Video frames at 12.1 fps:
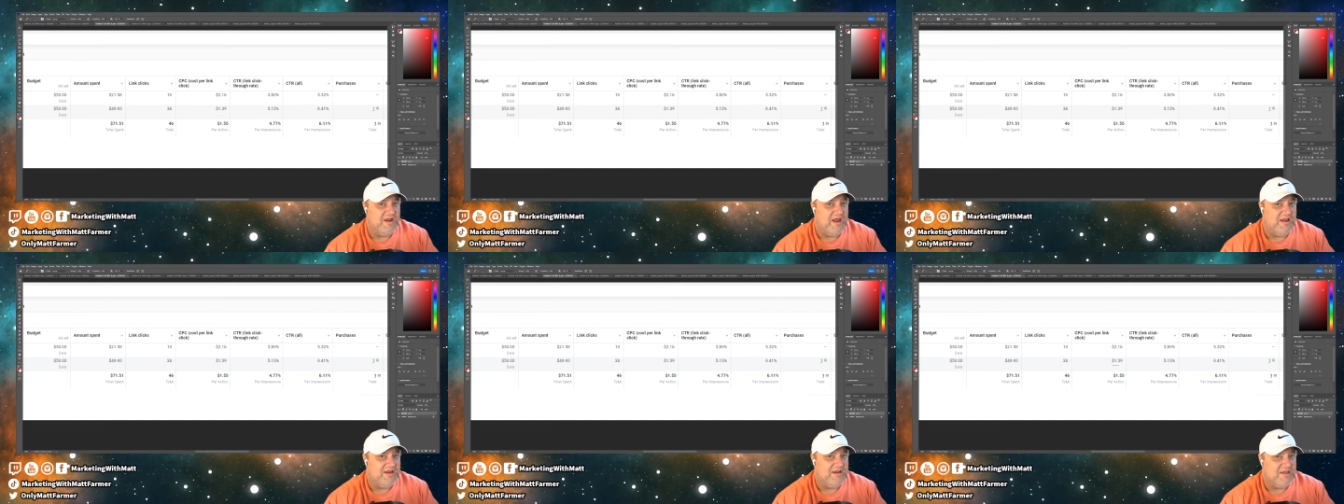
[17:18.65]
I
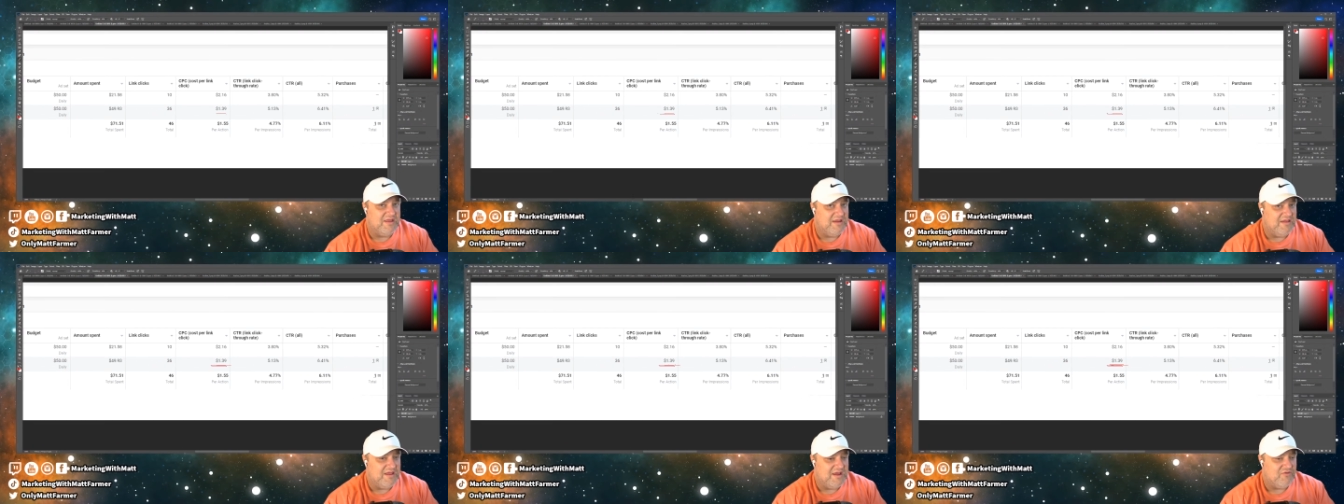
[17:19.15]
like to see
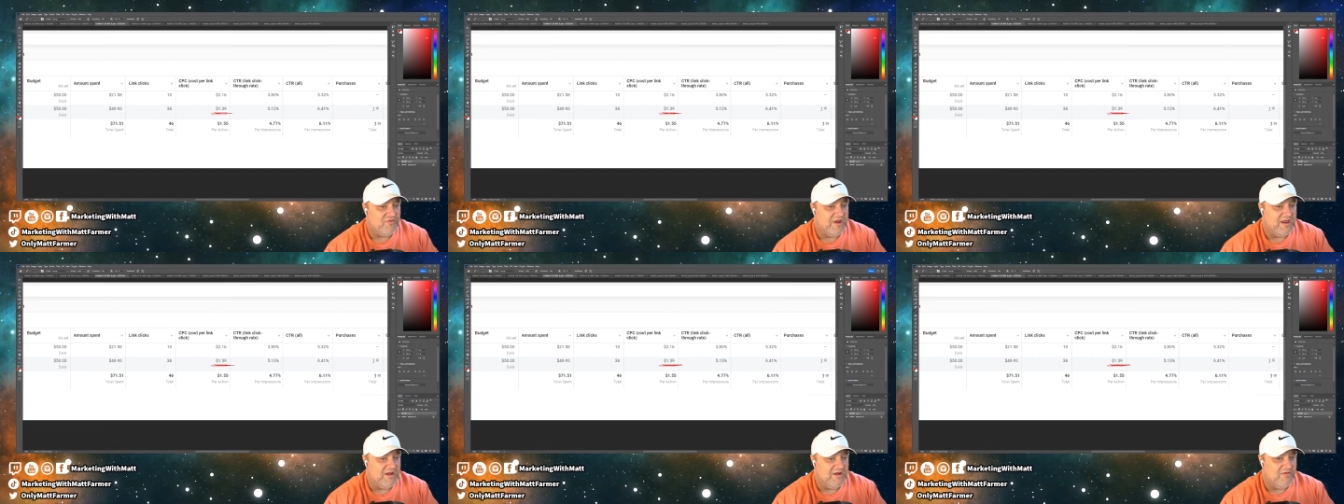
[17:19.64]
this
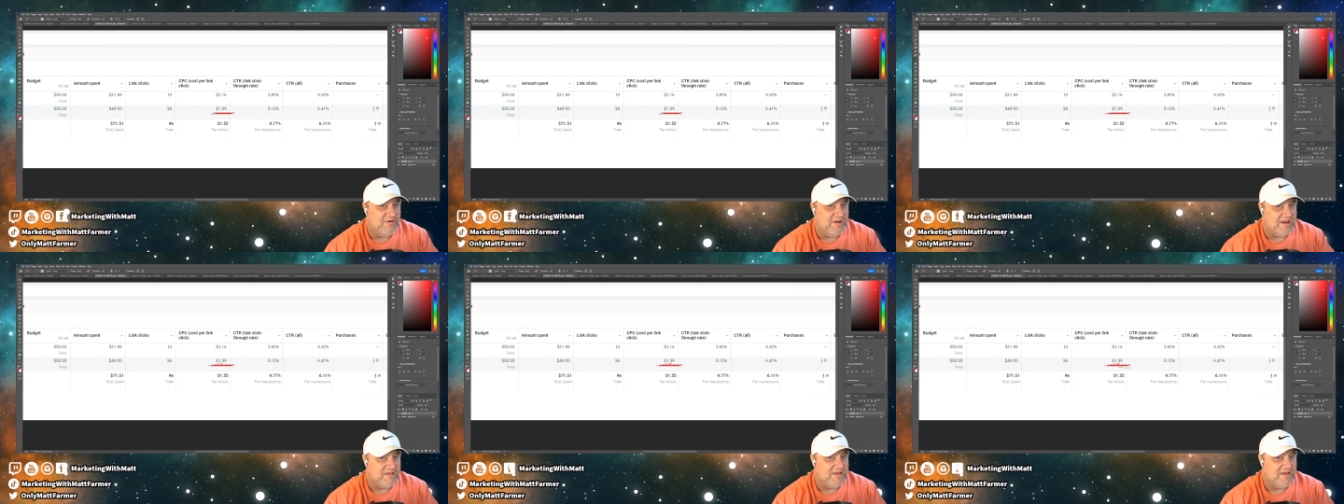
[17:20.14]
right here. We
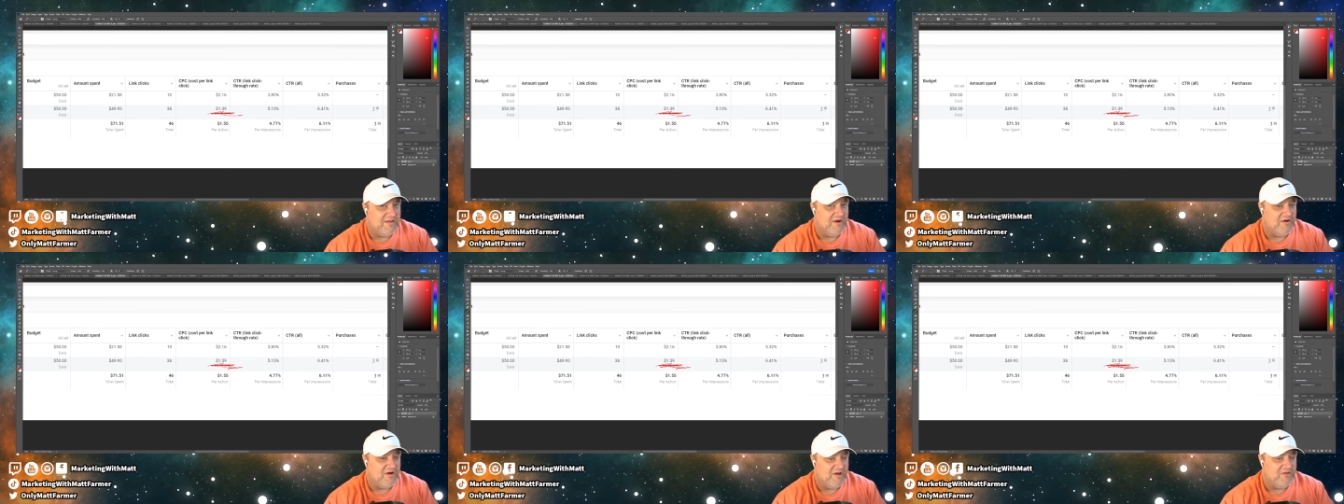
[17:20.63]
can see that
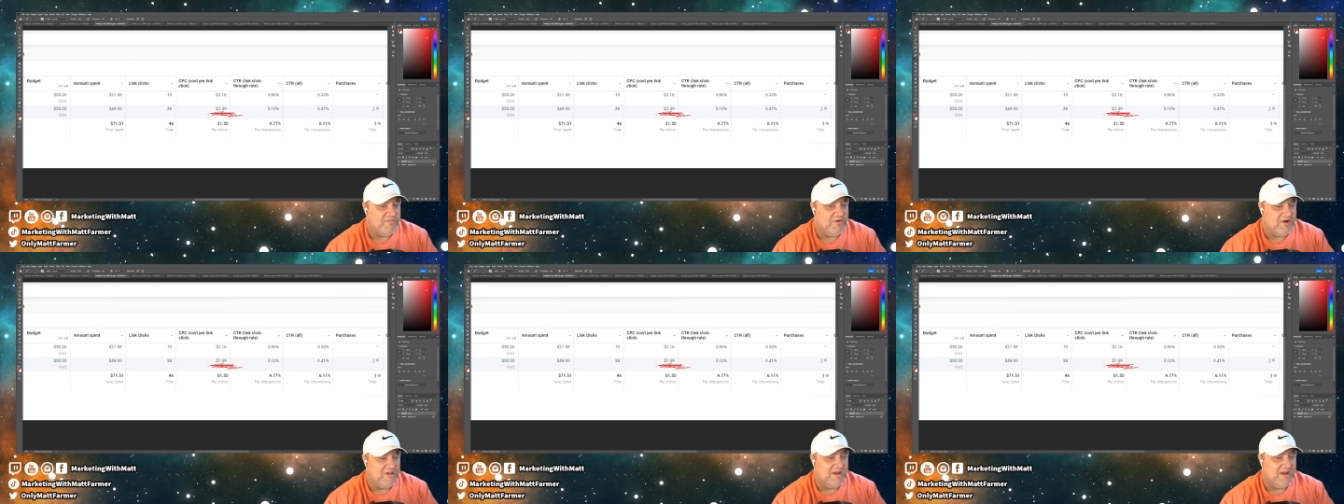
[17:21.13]
our cost per
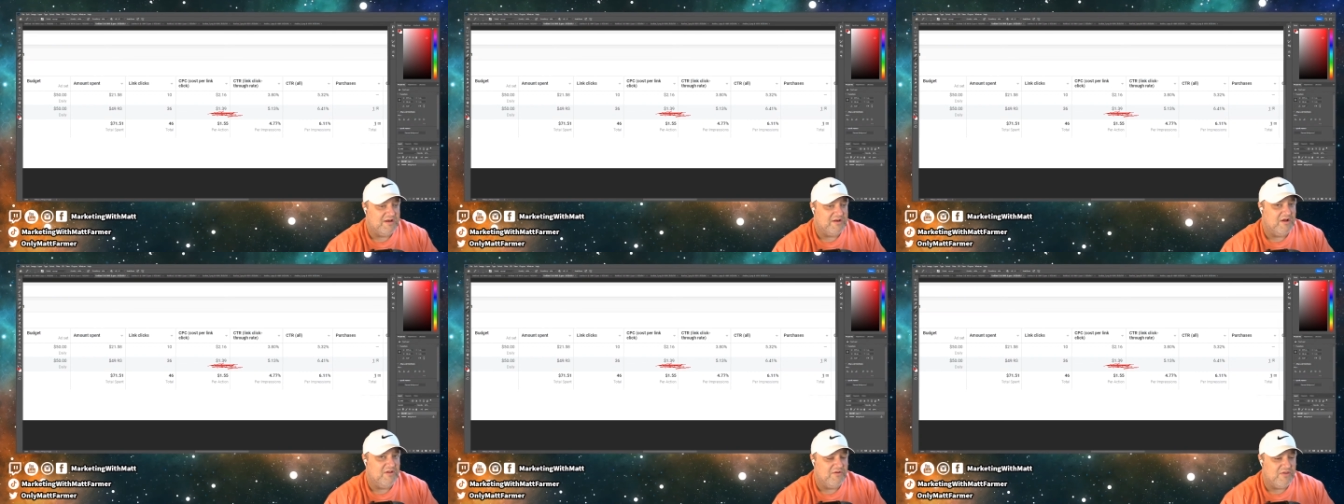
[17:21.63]
click,
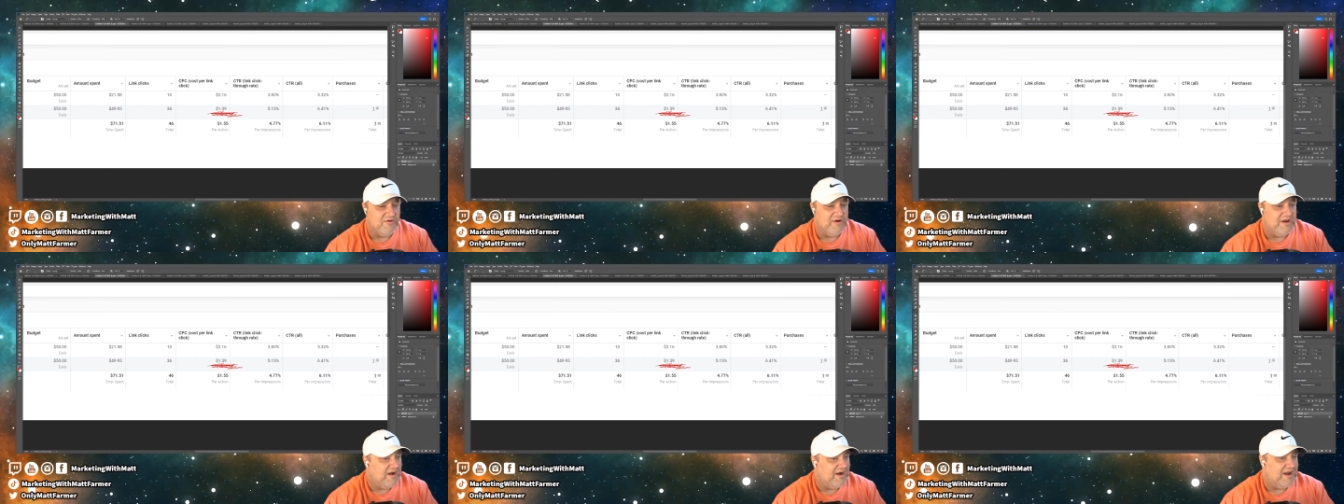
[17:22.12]

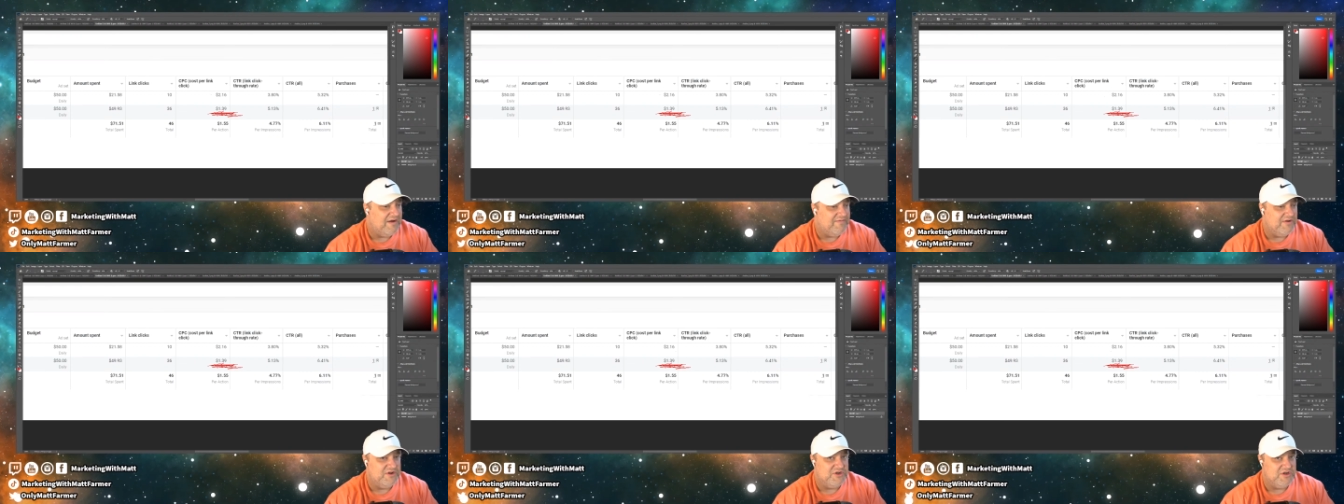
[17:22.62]
$1.39
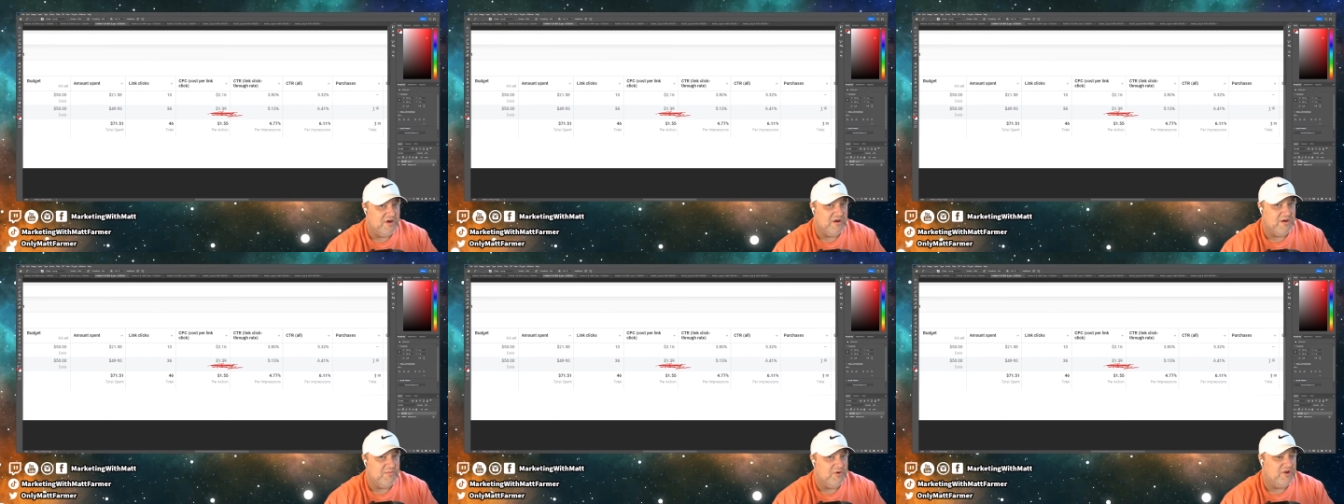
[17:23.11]
average on
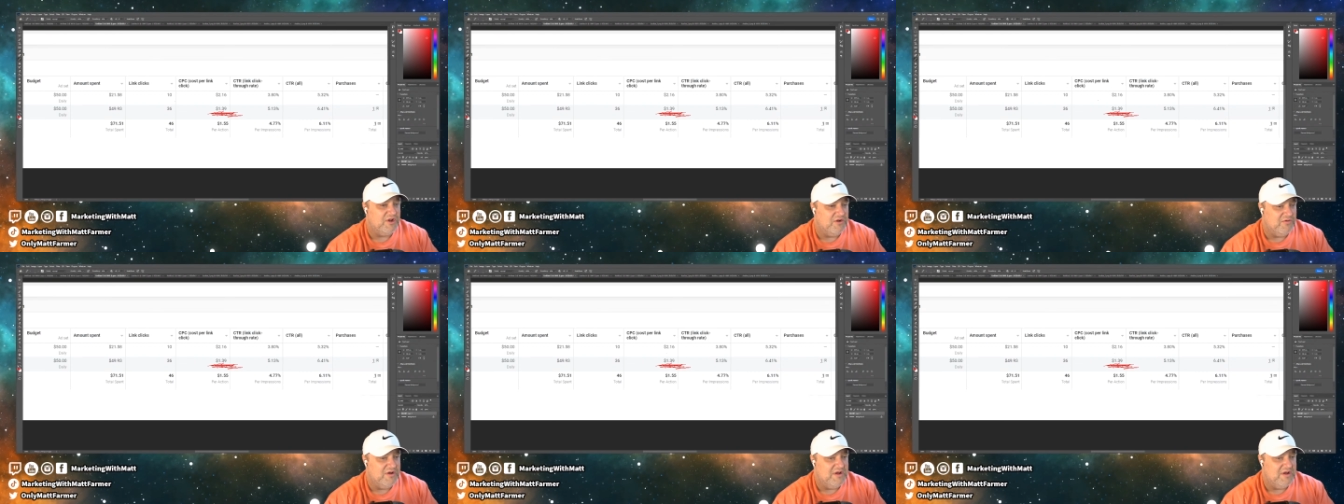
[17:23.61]
number 2.